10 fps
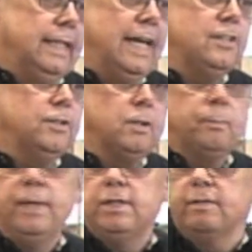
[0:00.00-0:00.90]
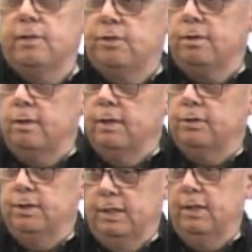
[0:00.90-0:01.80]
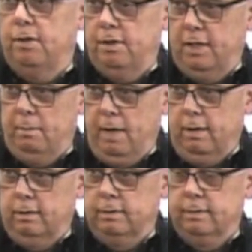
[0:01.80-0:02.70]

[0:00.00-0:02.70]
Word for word: Nice little piece of insurance you didn't think about.